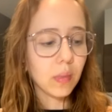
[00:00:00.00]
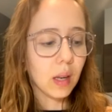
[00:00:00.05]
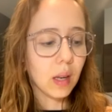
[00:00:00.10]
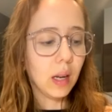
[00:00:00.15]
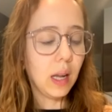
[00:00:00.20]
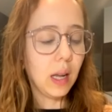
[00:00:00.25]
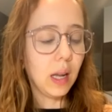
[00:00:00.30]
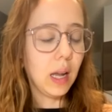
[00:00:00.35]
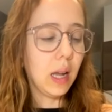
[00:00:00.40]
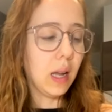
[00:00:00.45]

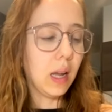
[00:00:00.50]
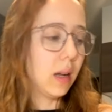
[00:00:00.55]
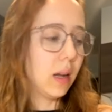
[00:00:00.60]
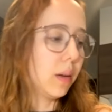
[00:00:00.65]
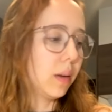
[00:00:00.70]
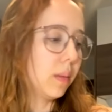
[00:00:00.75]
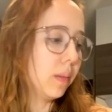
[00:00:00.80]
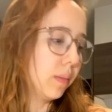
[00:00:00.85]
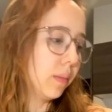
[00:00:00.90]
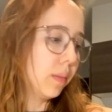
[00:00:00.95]

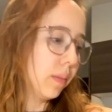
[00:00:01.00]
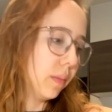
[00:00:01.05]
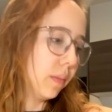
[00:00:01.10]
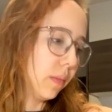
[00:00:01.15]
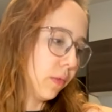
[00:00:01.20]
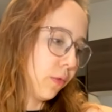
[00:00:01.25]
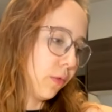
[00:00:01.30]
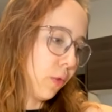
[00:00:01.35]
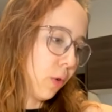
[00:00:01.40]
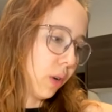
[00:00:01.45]

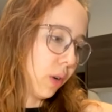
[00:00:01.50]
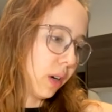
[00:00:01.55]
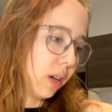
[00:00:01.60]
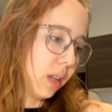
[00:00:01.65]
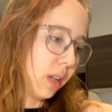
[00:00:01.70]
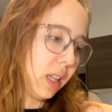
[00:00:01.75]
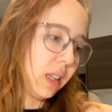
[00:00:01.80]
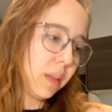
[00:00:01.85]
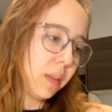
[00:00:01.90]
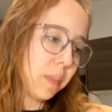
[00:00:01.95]
For
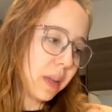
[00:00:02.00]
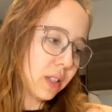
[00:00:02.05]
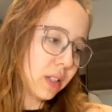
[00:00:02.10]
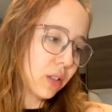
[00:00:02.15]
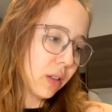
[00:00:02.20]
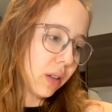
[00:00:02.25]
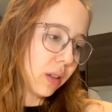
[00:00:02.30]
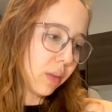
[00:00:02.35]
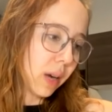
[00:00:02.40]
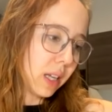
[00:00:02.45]
it depends
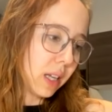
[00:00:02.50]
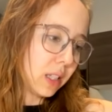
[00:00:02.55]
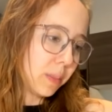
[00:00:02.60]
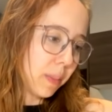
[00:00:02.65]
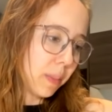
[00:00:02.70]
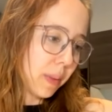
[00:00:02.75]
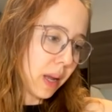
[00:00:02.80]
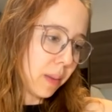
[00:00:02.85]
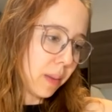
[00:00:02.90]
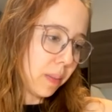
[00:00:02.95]
on the rice
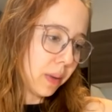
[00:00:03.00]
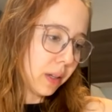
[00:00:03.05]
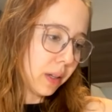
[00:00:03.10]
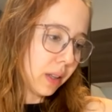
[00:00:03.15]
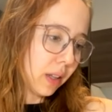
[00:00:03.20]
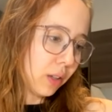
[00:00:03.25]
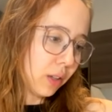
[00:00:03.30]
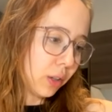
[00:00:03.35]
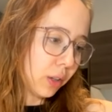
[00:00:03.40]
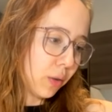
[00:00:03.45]
paper
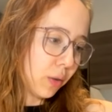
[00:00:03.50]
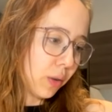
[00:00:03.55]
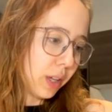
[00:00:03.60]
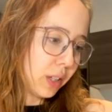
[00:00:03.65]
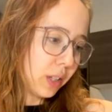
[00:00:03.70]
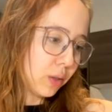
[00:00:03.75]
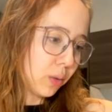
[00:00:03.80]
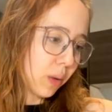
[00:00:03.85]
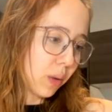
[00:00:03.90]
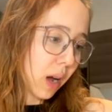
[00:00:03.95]
that you're
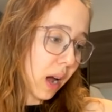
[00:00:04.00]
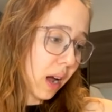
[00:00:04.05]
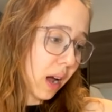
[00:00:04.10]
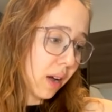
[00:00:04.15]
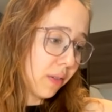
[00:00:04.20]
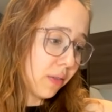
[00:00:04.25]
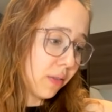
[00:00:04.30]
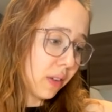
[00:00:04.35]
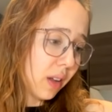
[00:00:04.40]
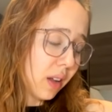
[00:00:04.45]
going to
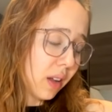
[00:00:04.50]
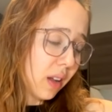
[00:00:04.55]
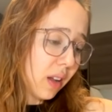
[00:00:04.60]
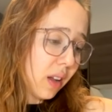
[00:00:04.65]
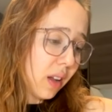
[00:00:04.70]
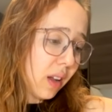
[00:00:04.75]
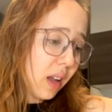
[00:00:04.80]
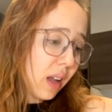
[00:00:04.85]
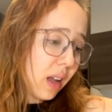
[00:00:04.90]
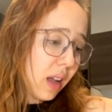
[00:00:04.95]
have,
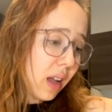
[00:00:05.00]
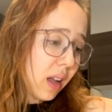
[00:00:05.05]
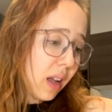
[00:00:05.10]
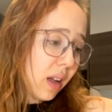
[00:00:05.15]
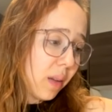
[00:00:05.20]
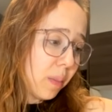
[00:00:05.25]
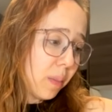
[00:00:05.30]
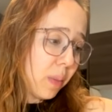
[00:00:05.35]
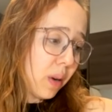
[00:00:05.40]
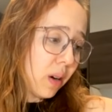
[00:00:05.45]

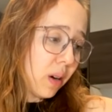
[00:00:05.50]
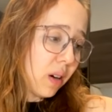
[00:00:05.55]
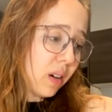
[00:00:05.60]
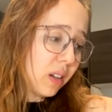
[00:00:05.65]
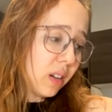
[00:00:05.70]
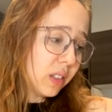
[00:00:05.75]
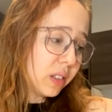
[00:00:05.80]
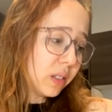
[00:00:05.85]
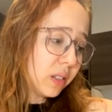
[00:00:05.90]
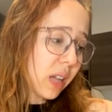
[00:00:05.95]

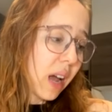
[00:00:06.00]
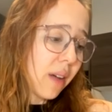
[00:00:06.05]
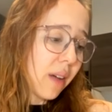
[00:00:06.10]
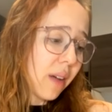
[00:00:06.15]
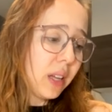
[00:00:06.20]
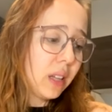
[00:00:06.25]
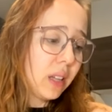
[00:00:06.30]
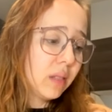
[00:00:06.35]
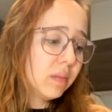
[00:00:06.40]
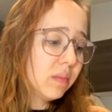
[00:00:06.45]
but
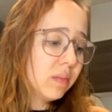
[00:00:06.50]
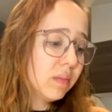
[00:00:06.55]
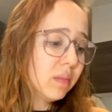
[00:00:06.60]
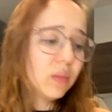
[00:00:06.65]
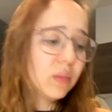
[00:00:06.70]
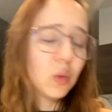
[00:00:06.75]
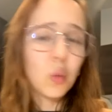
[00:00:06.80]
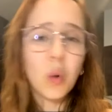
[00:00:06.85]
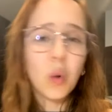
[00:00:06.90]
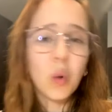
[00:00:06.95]
having
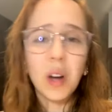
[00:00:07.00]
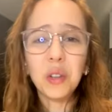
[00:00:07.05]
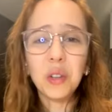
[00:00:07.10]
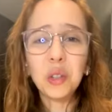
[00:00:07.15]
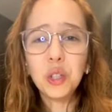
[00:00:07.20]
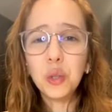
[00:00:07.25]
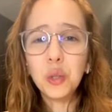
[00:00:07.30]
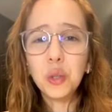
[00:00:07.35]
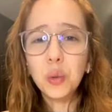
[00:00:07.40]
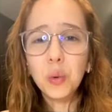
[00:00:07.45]
one or
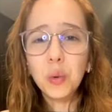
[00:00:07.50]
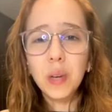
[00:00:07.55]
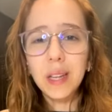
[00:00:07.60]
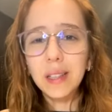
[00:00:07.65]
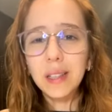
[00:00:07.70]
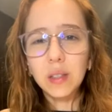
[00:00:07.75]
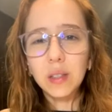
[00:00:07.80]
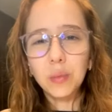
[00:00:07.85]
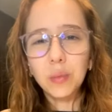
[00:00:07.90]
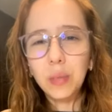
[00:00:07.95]
two,
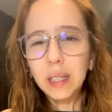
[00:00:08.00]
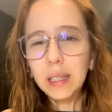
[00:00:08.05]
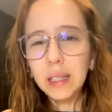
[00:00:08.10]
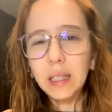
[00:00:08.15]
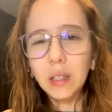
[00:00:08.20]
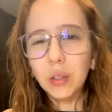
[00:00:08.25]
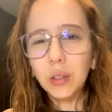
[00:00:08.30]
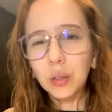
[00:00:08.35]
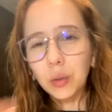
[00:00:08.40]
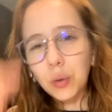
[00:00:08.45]
it's really
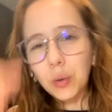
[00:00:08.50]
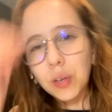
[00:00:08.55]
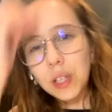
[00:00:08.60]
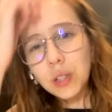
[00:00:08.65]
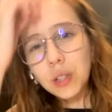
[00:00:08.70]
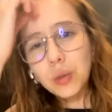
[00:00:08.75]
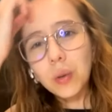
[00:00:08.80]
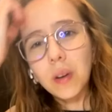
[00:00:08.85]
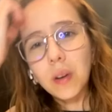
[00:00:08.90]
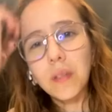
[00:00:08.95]
not going
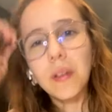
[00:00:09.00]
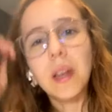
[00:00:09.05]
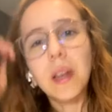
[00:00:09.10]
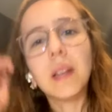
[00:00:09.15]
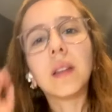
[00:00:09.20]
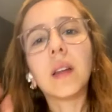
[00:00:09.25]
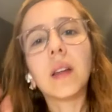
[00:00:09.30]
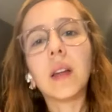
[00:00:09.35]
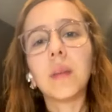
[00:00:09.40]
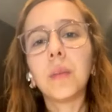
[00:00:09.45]
to affect
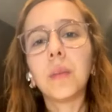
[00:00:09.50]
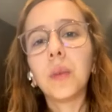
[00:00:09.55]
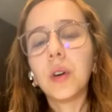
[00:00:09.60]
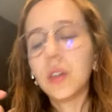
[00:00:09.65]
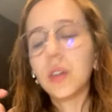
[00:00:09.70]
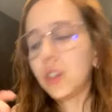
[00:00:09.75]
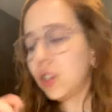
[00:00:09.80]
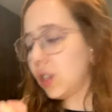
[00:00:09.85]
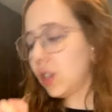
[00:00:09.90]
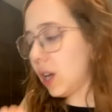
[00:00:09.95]
that
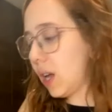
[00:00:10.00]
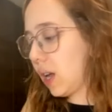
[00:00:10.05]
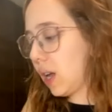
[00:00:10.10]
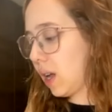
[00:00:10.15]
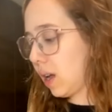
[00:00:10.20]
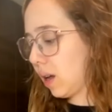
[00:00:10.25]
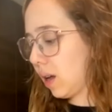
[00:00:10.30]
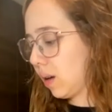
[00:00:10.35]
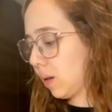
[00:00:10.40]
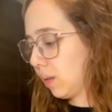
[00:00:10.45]
much
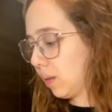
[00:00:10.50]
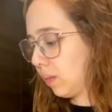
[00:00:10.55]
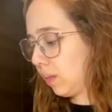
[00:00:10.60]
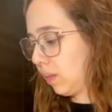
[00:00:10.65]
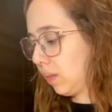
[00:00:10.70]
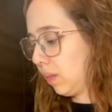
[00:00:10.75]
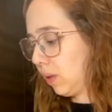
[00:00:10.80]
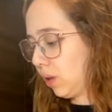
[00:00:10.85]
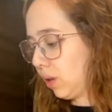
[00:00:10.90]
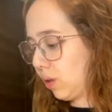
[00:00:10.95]

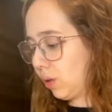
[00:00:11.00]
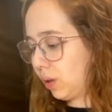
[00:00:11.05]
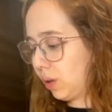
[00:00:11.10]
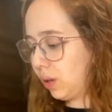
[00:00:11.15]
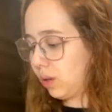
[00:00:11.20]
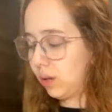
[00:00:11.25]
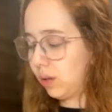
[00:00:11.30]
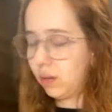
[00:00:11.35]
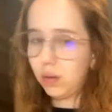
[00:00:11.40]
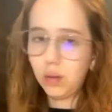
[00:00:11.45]

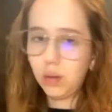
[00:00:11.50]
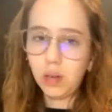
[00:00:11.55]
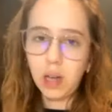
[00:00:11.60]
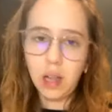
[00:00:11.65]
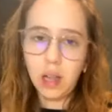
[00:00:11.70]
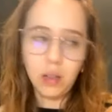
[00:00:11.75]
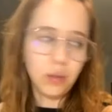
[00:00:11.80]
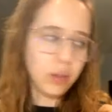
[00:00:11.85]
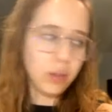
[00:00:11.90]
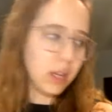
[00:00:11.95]
your
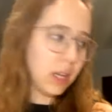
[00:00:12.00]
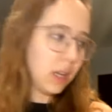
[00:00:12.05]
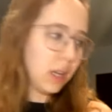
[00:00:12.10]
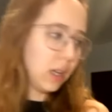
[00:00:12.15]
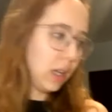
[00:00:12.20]
calorie